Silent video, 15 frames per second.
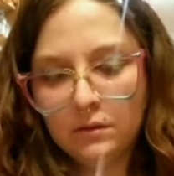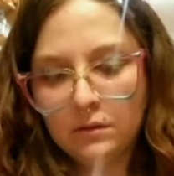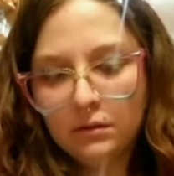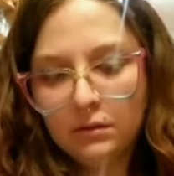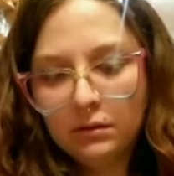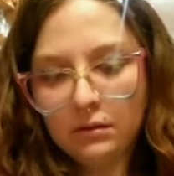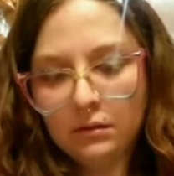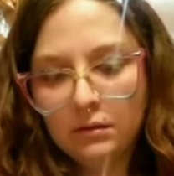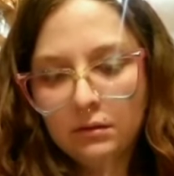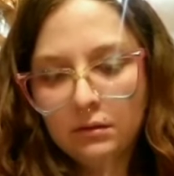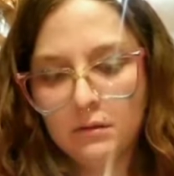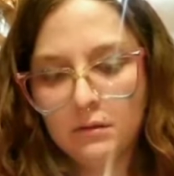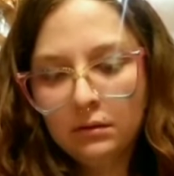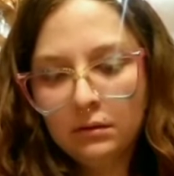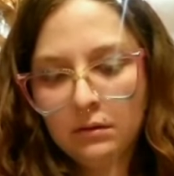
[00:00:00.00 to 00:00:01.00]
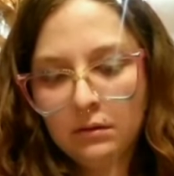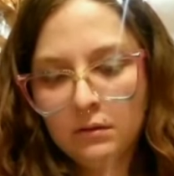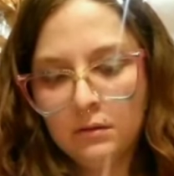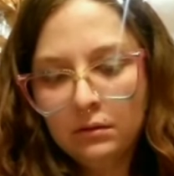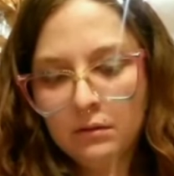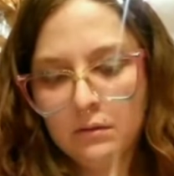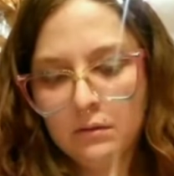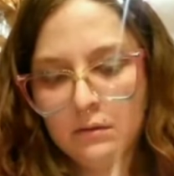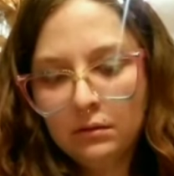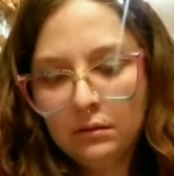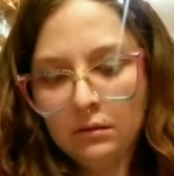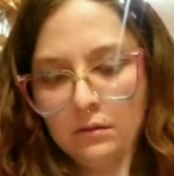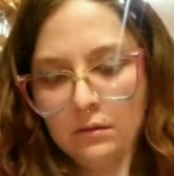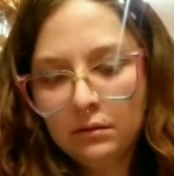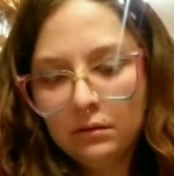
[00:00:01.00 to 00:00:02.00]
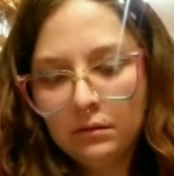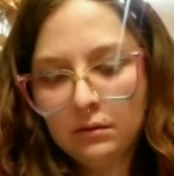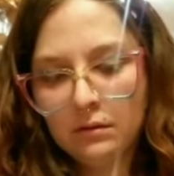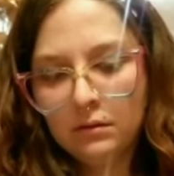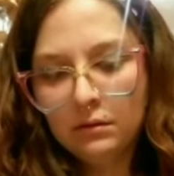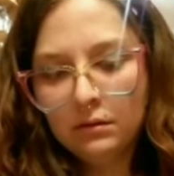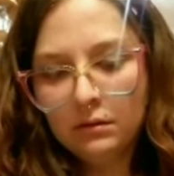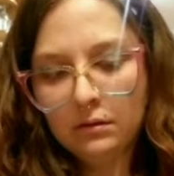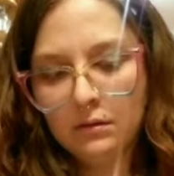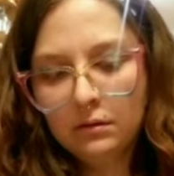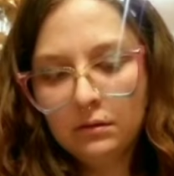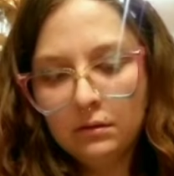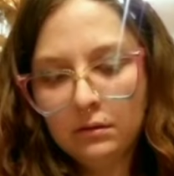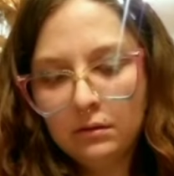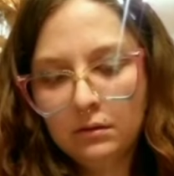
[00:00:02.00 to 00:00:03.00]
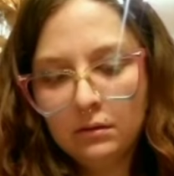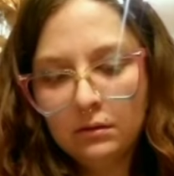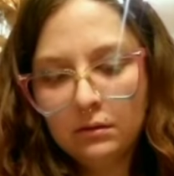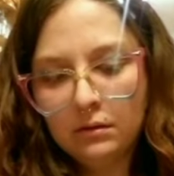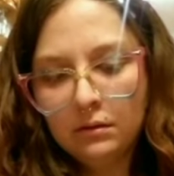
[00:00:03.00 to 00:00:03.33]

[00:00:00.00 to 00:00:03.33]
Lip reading: (silence)